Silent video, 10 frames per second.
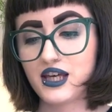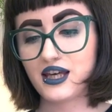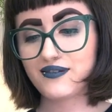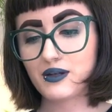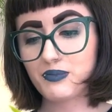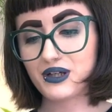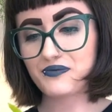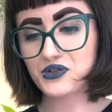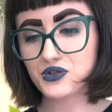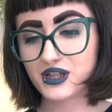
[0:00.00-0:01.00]
if the
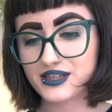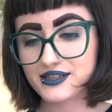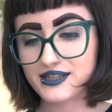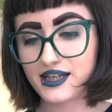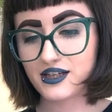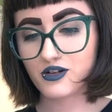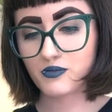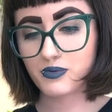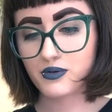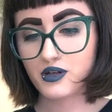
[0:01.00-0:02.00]
plant's trying to take up